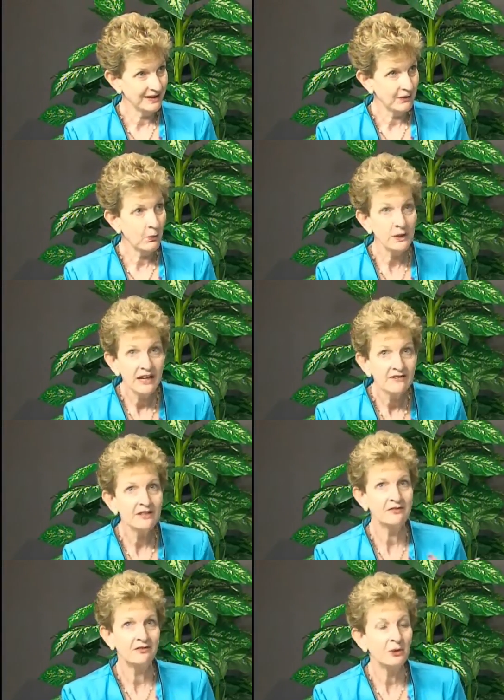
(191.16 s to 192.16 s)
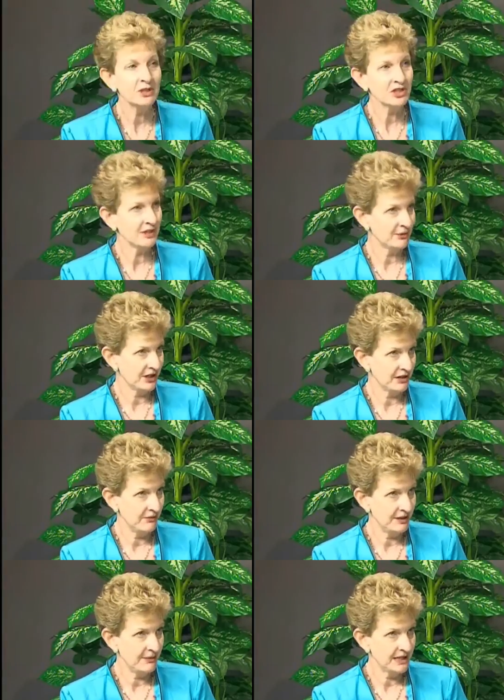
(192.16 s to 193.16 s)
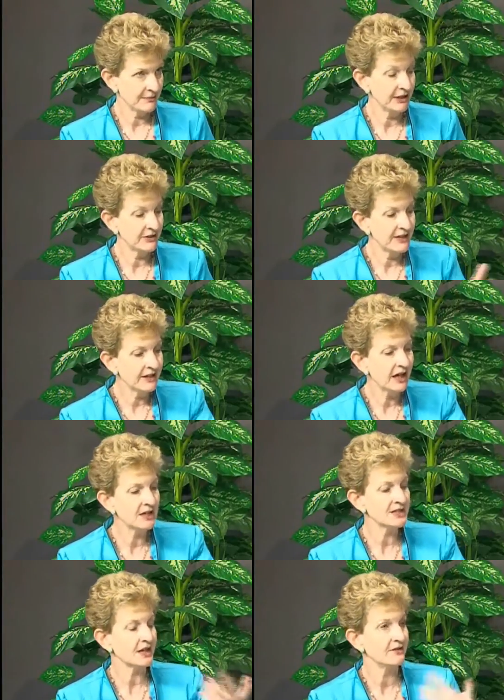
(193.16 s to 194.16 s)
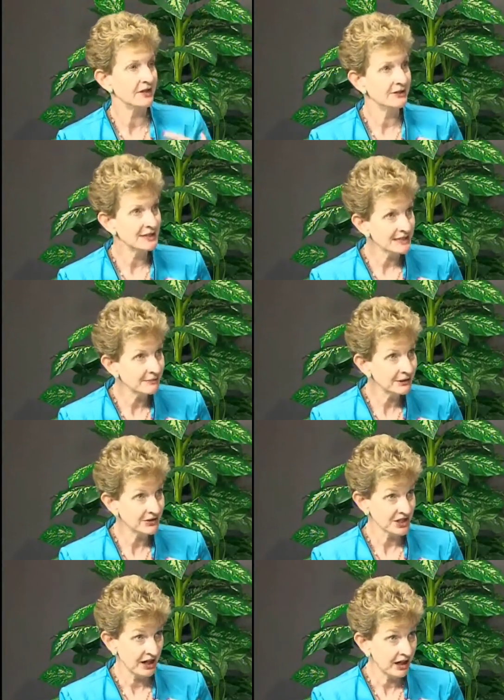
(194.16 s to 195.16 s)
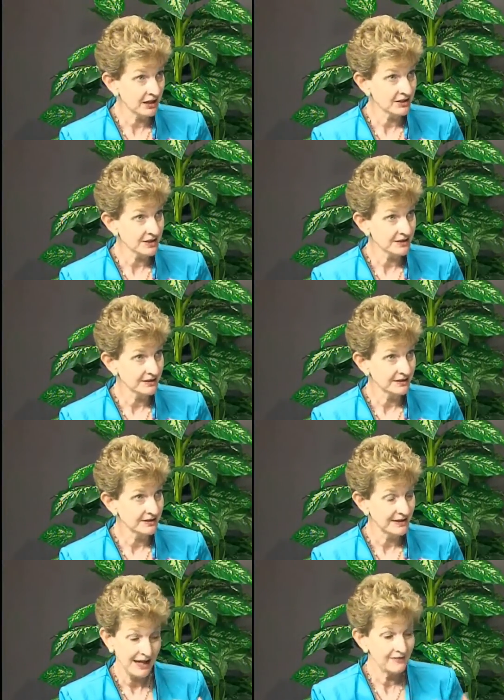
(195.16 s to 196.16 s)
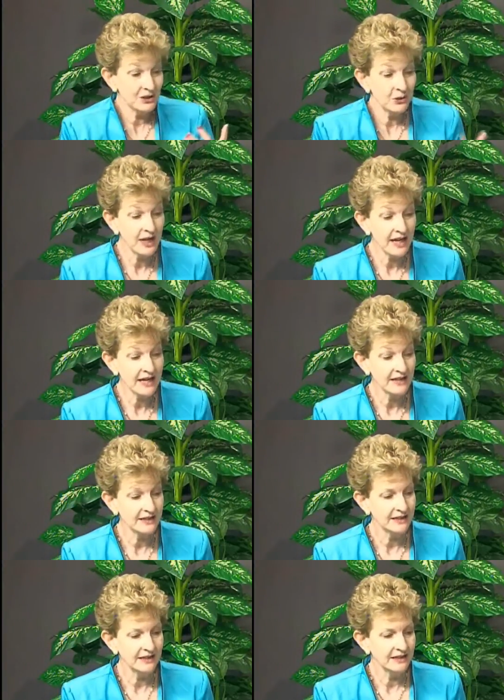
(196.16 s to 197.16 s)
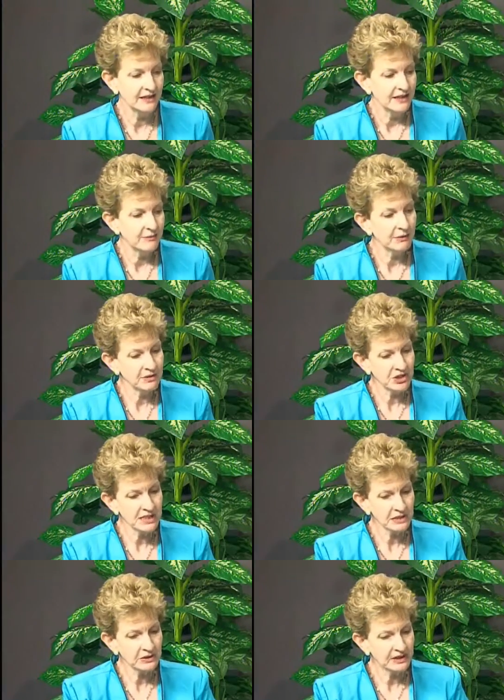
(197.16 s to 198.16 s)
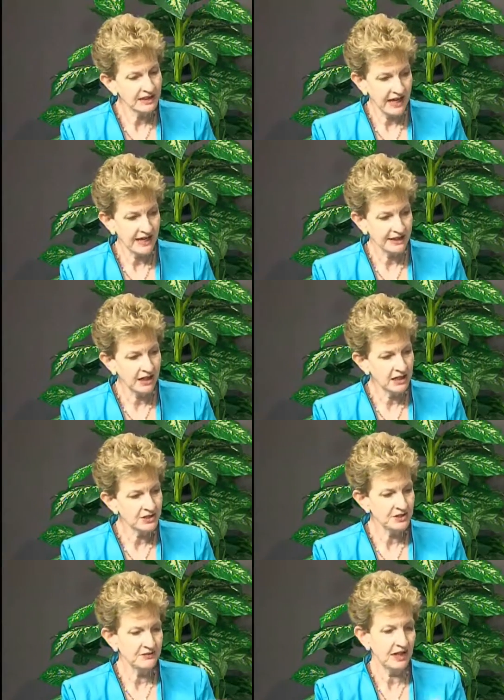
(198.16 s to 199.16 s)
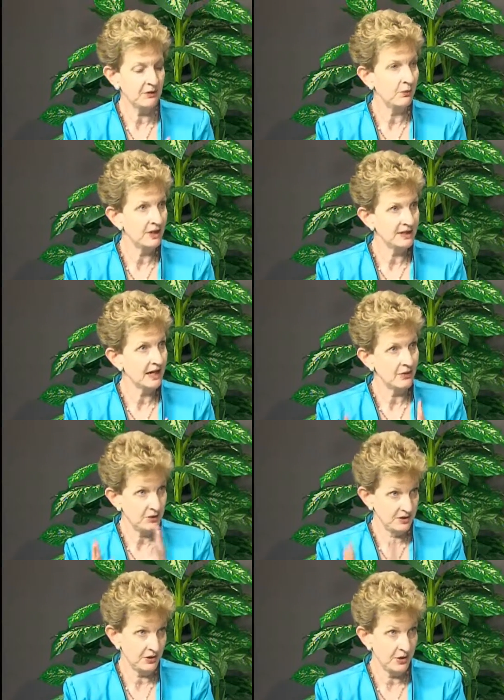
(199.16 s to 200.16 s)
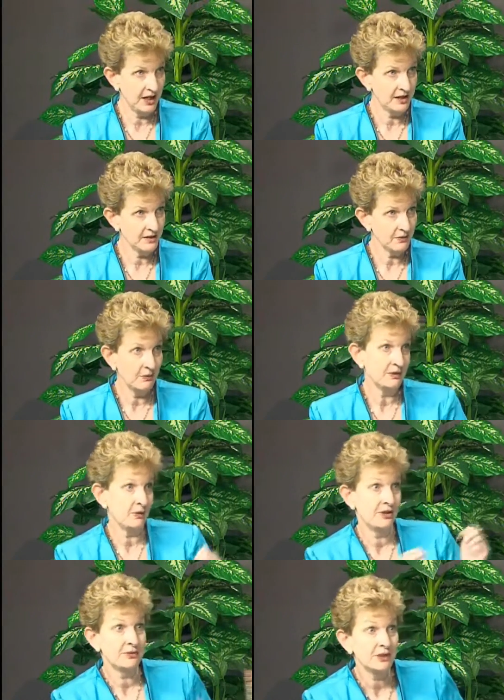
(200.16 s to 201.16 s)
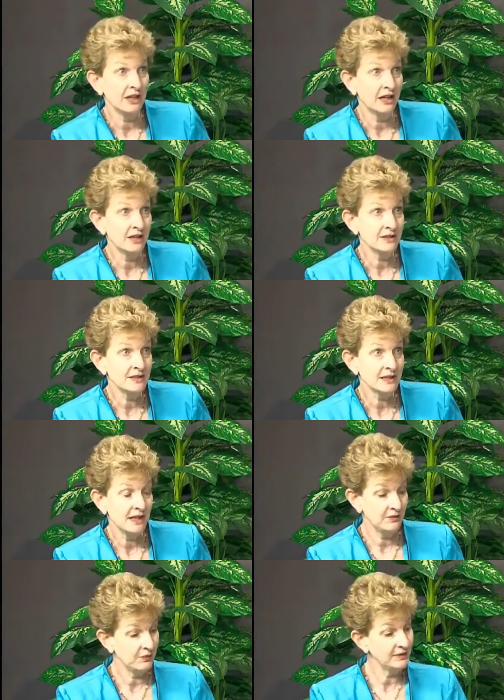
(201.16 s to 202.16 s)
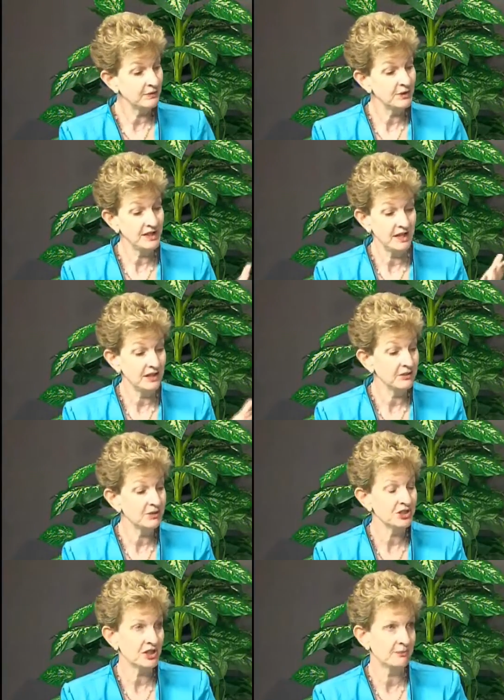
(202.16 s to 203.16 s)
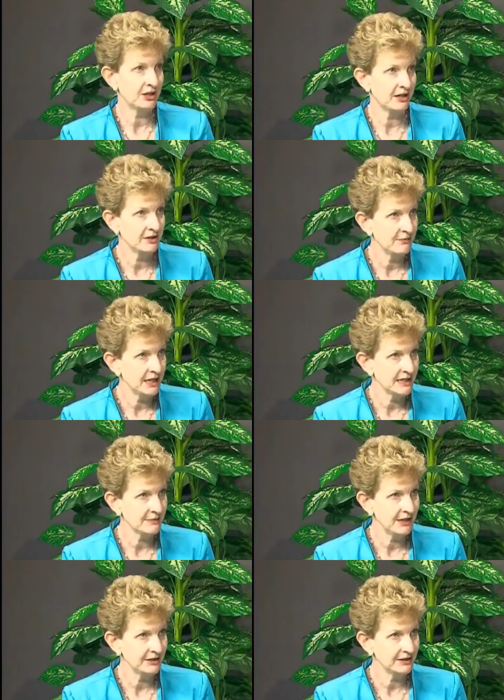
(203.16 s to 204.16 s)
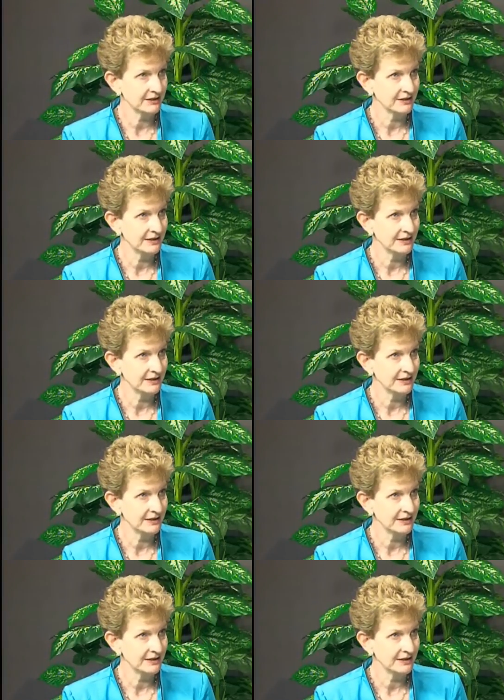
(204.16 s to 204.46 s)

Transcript: We have a 4-chambered heart with a pacemaker. Their hearts are very similar to ours. They have no head, but just looking at hearts, you've got one now with no heart, one with 3 hearts, and one with a 3-chambered heart and a pacemaker.